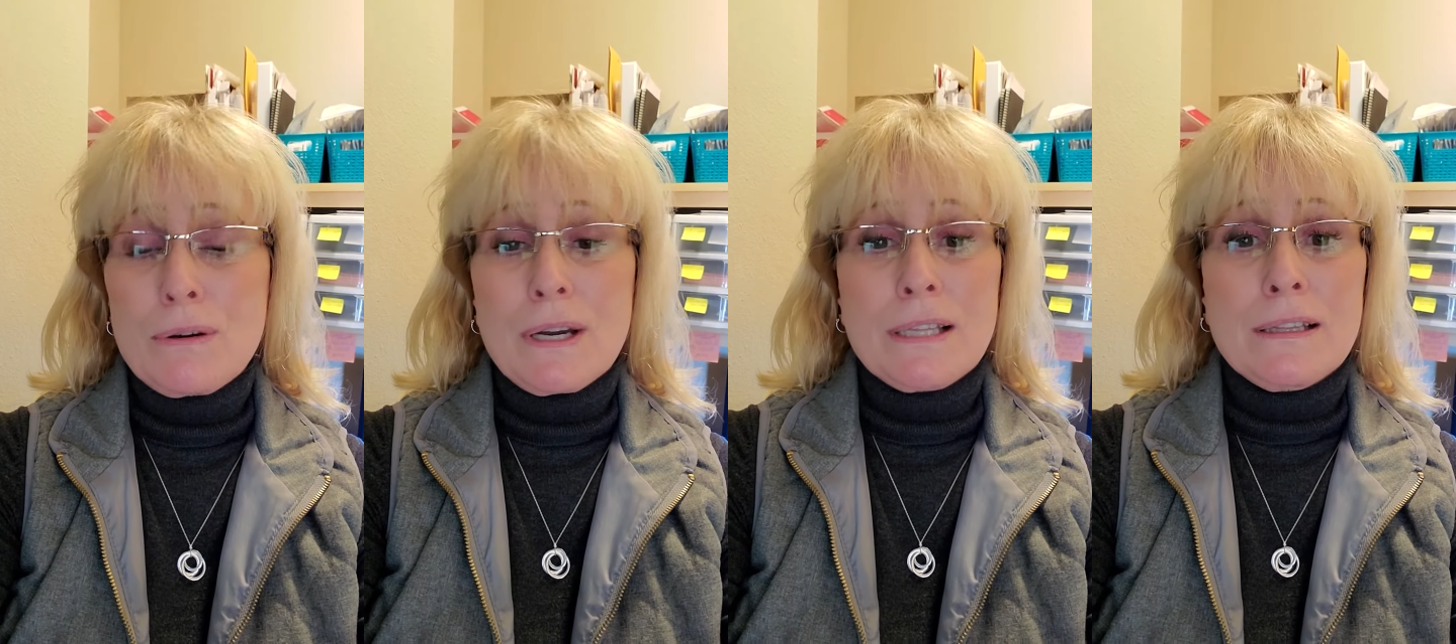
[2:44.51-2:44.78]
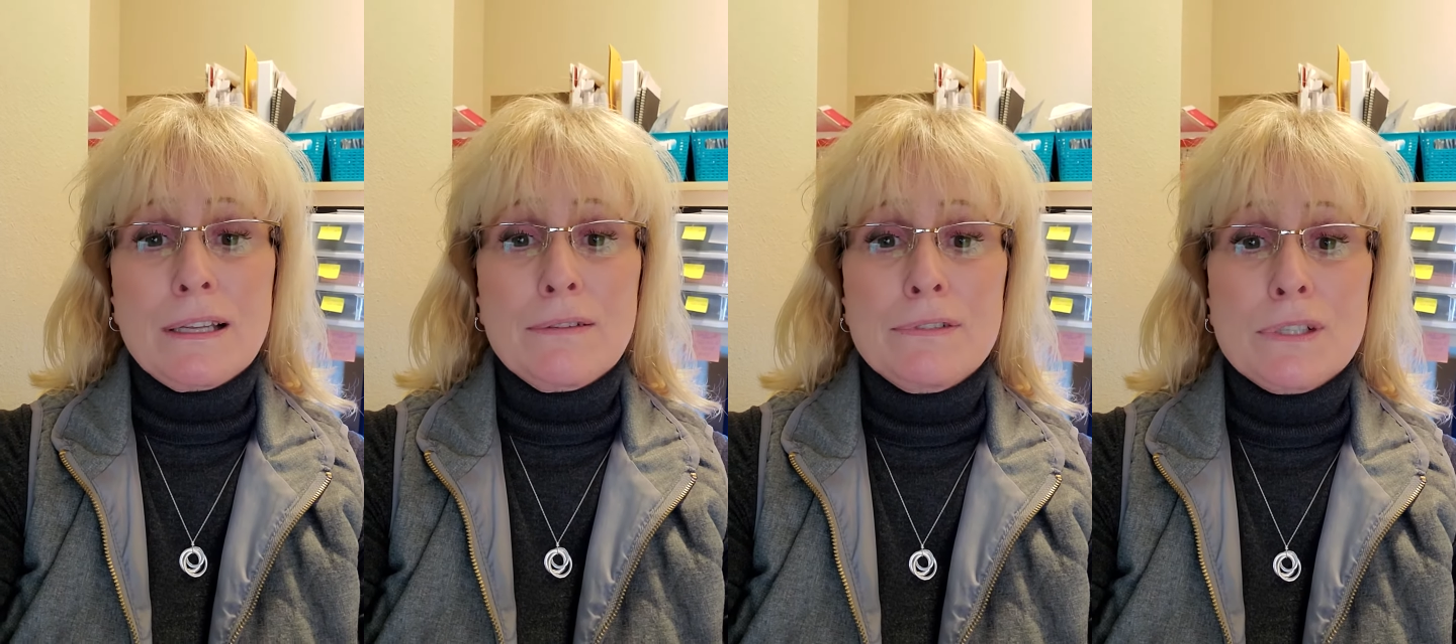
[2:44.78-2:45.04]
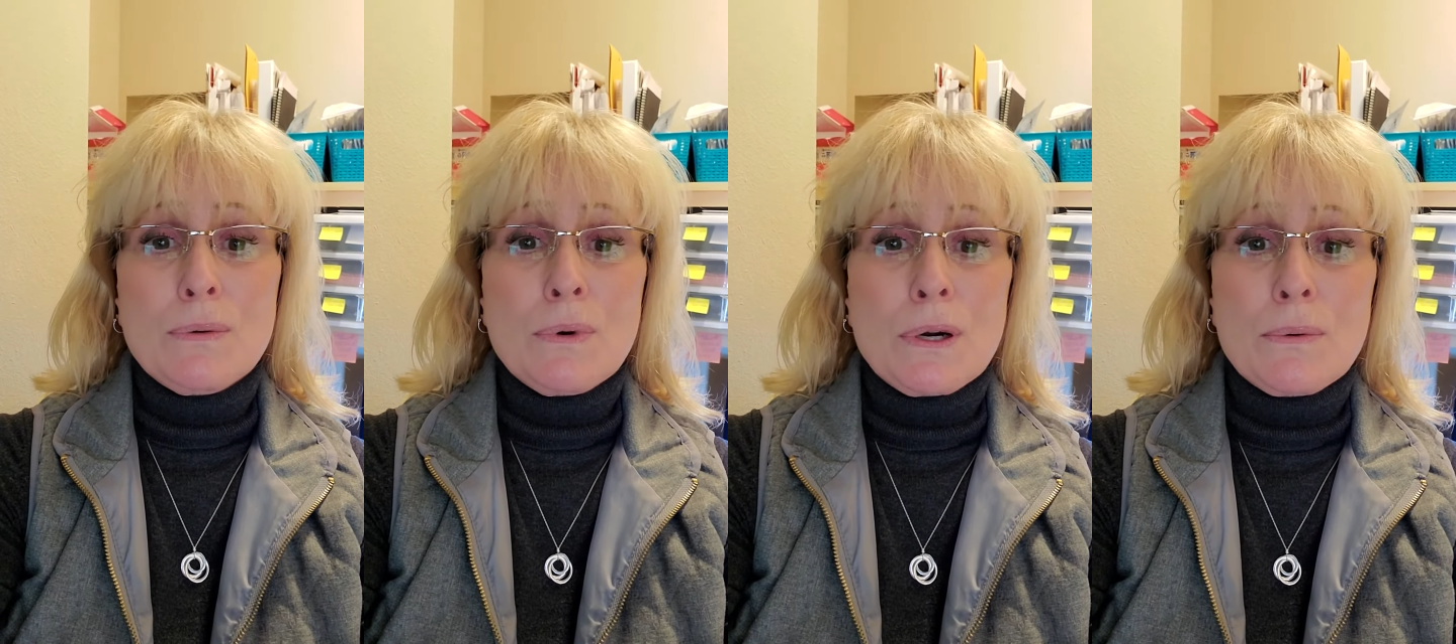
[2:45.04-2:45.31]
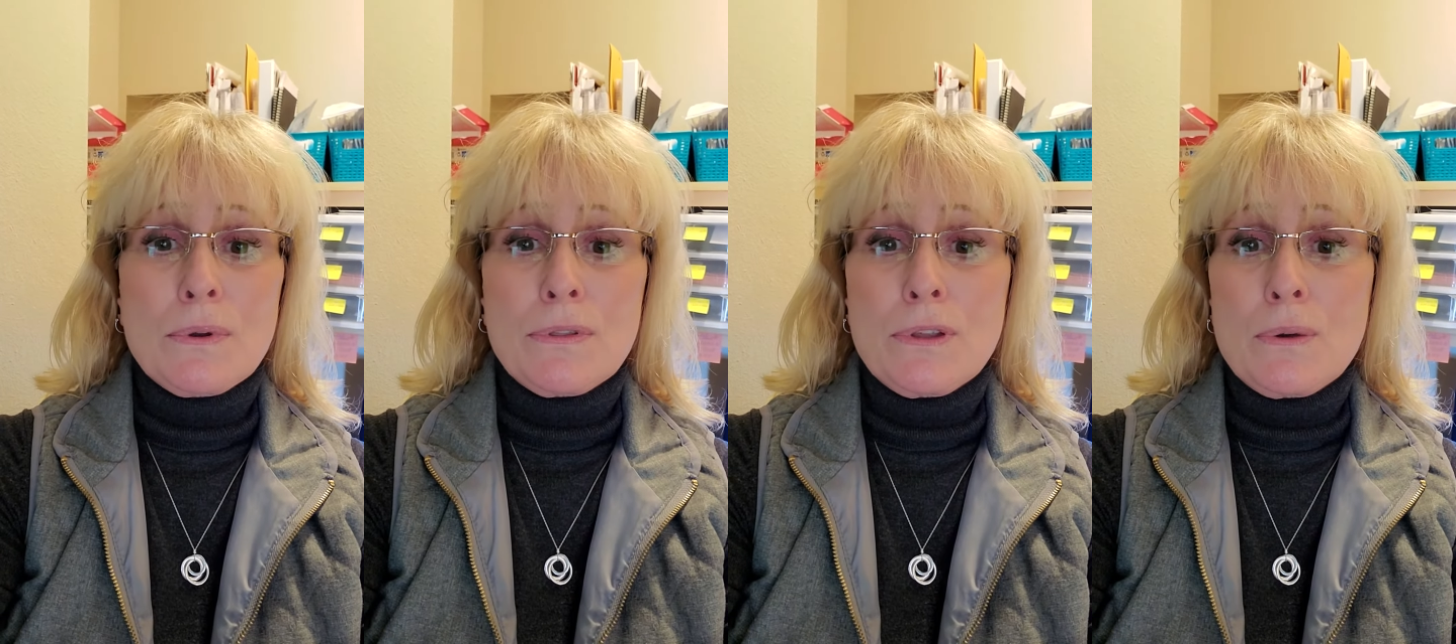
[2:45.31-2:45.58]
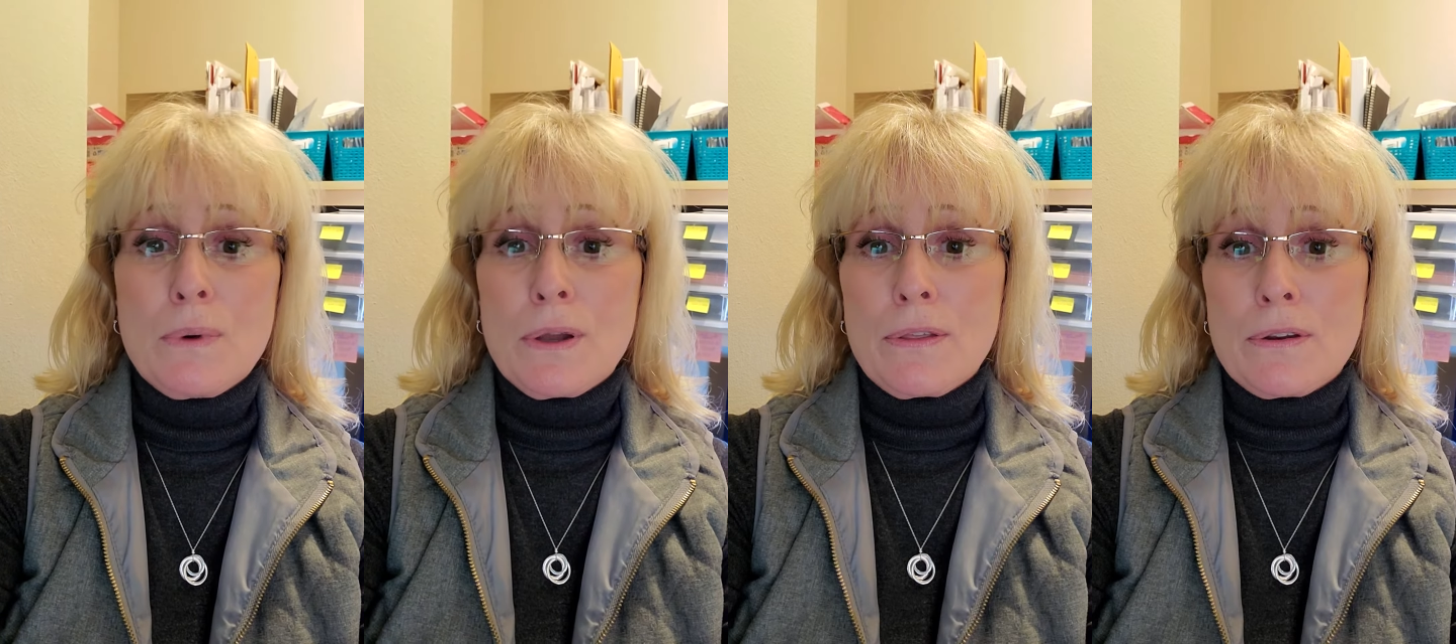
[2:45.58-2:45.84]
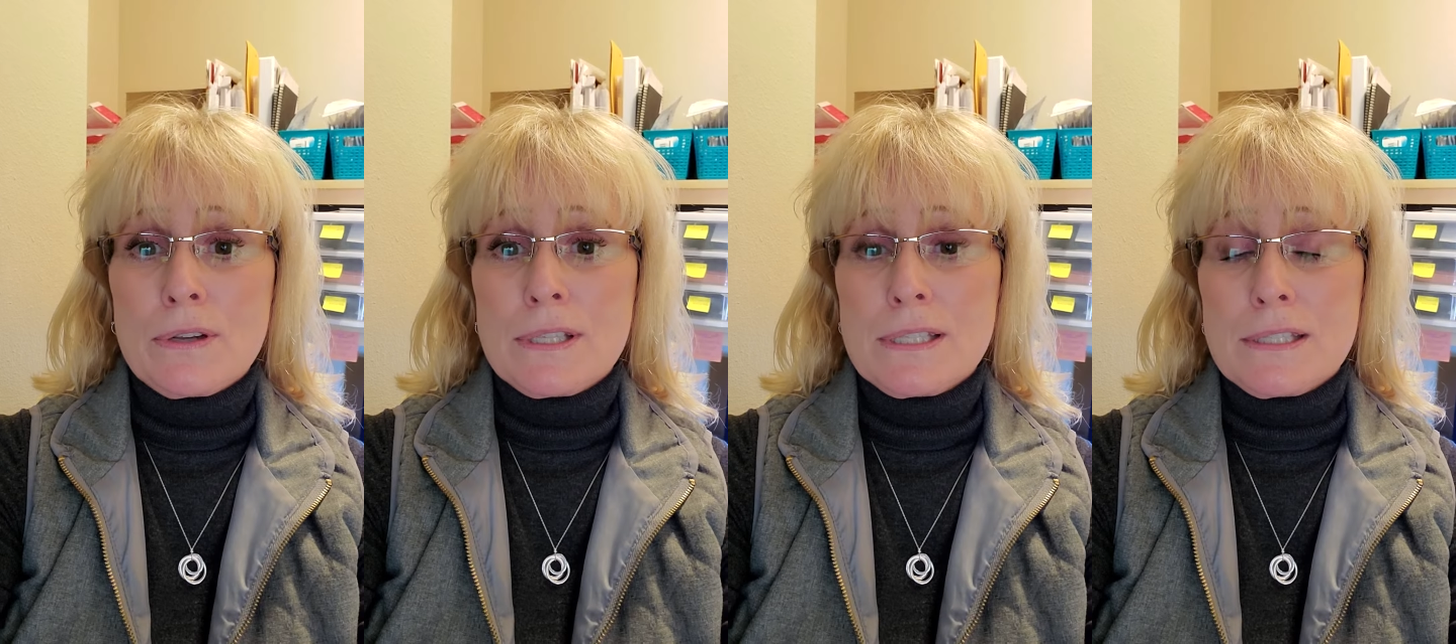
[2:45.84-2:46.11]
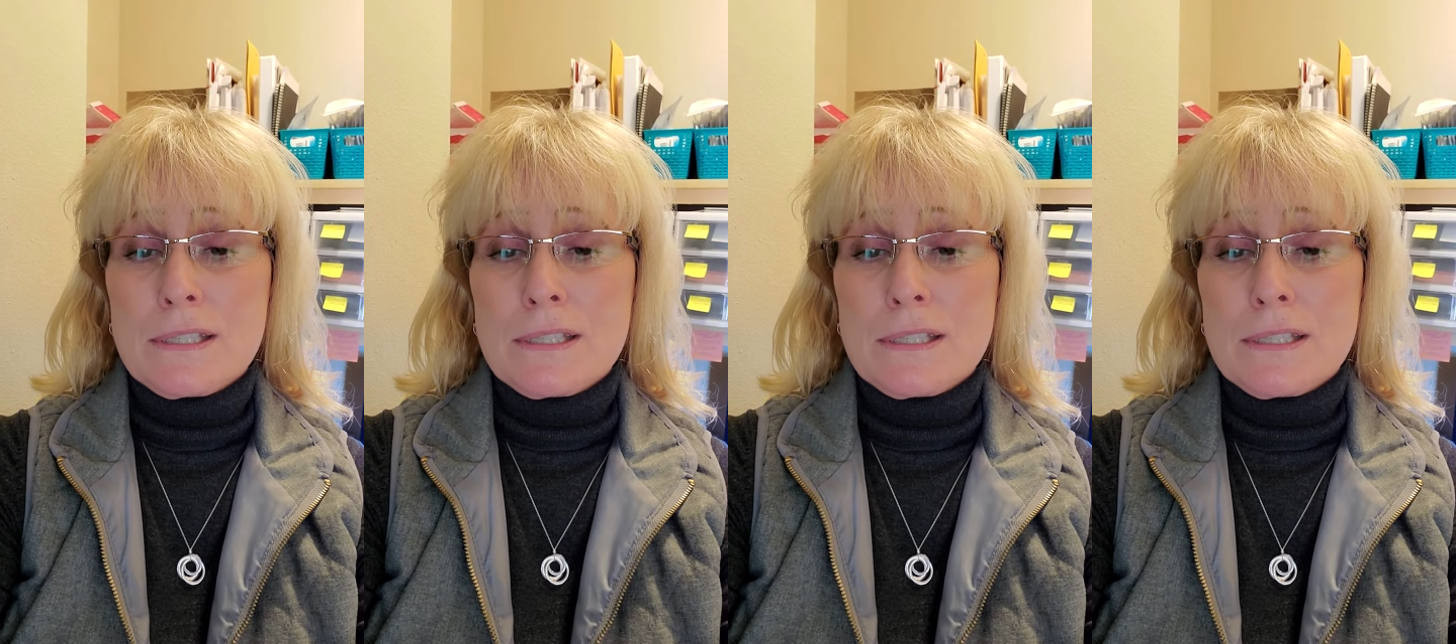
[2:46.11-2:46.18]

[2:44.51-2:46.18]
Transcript: I'd love to work with you, whether it's